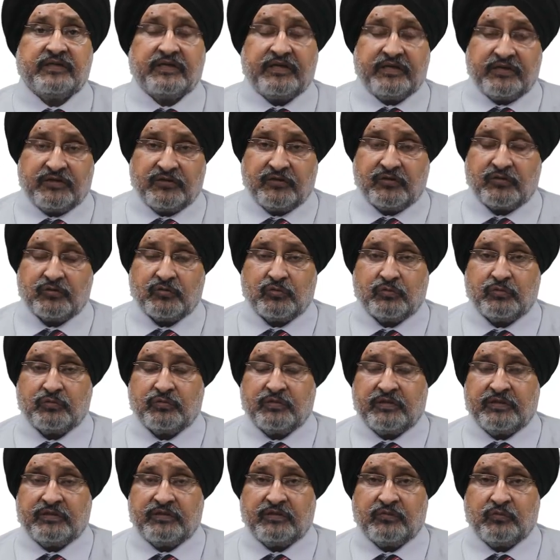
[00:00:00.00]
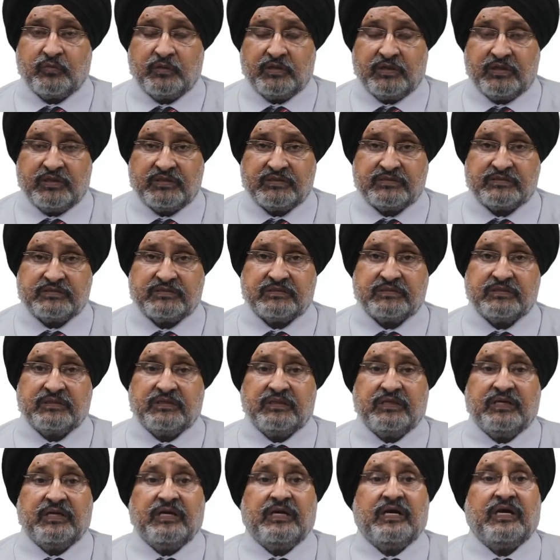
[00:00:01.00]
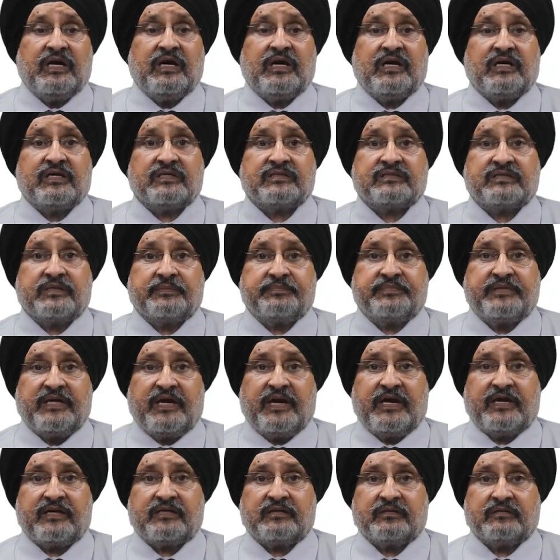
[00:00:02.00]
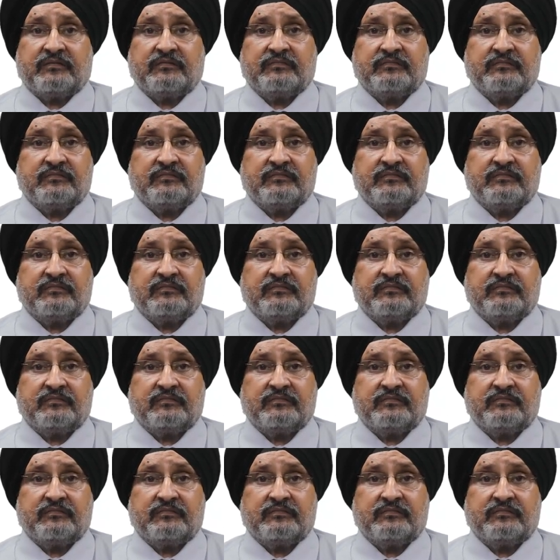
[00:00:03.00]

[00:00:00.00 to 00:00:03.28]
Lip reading: in the words subject,